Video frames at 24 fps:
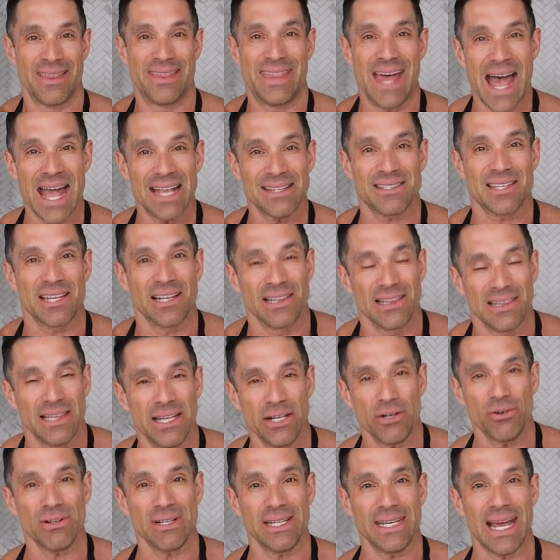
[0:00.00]
That's
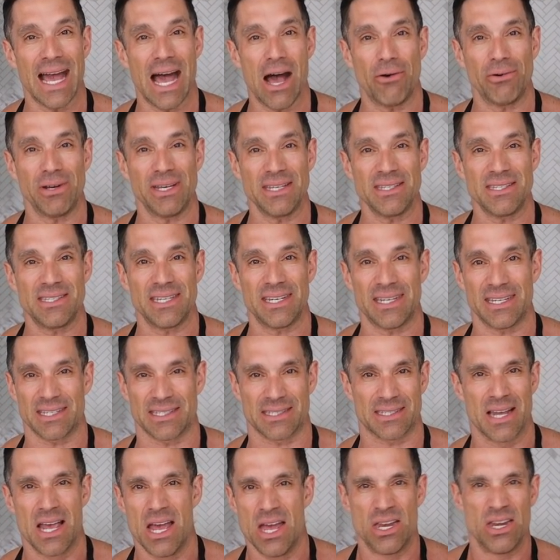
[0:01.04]
literally how easy it
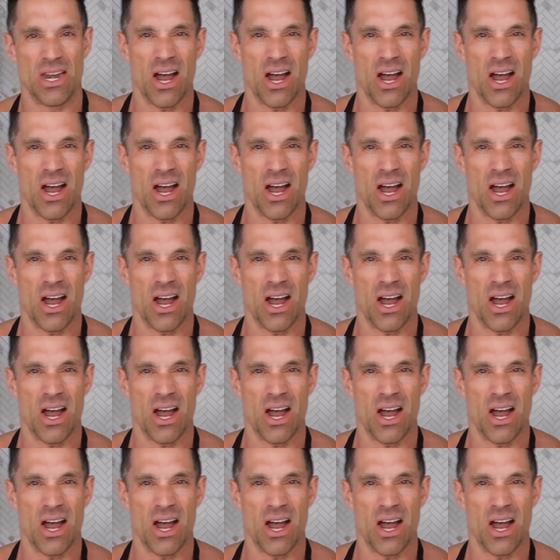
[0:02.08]
is.